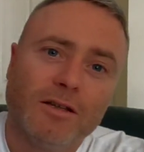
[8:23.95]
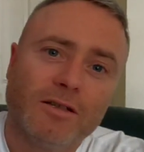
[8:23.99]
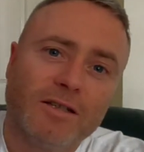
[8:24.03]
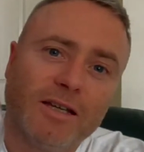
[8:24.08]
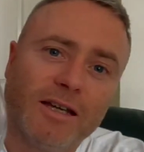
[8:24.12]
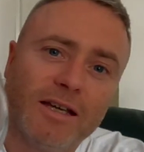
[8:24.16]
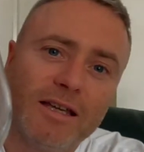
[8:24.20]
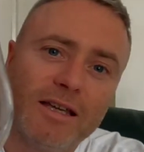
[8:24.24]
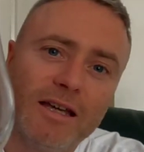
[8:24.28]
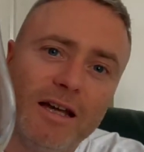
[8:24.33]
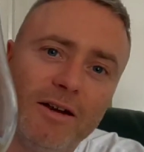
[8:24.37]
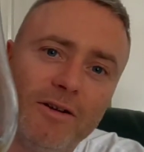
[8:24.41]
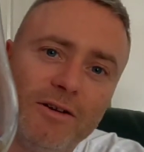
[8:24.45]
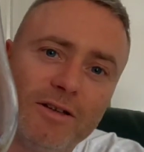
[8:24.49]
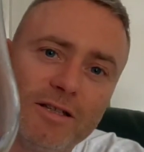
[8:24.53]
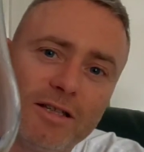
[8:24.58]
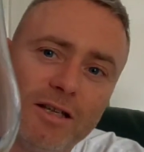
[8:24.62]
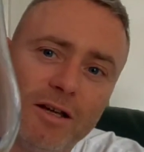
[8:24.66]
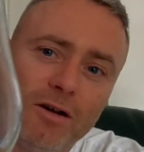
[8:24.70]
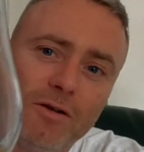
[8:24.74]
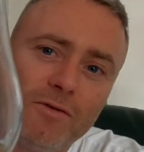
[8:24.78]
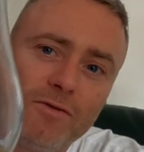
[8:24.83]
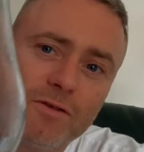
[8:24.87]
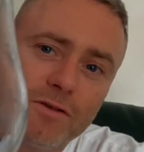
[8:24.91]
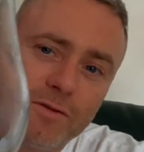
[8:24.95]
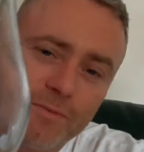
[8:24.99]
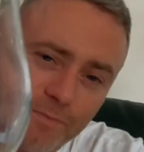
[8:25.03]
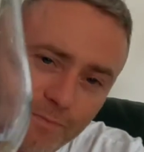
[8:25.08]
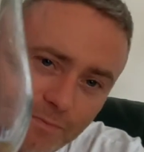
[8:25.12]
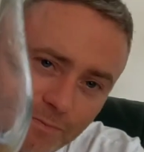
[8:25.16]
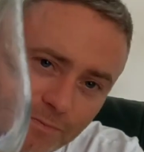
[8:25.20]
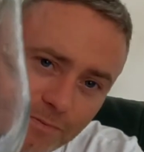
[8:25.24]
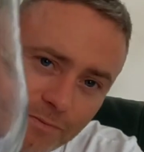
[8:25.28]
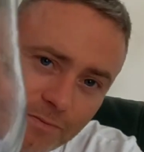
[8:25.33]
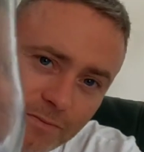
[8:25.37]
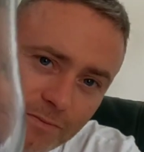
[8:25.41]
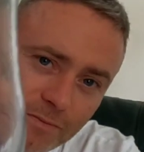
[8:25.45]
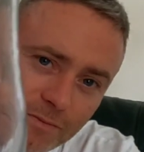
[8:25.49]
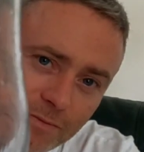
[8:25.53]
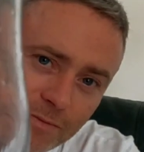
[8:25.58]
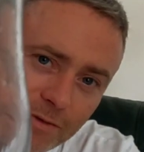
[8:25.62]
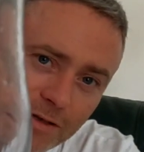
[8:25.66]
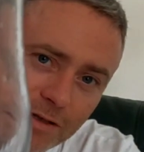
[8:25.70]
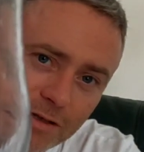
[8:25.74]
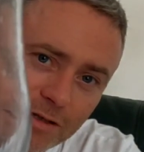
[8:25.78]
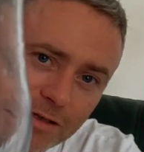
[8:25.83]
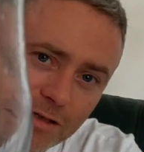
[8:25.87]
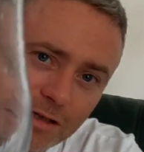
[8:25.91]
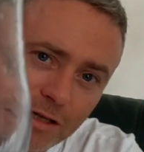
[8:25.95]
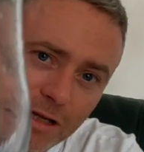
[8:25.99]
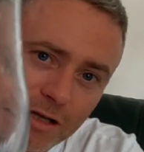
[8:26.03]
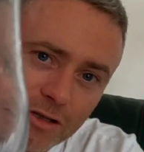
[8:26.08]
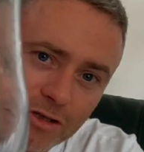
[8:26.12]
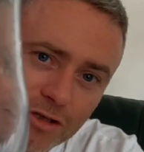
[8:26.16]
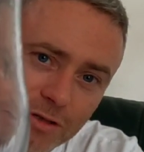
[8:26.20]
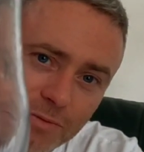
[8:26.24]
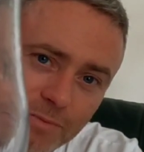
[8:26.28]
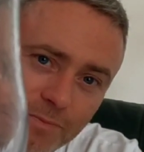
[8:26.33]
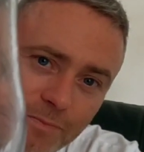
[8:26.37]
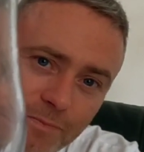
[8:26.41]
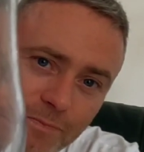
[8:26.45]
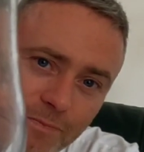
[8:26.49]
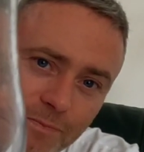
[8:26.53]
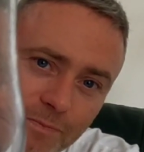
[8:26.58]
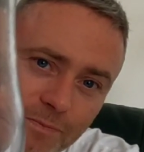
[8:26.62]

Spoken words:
Take care of yourselves. Sláinte.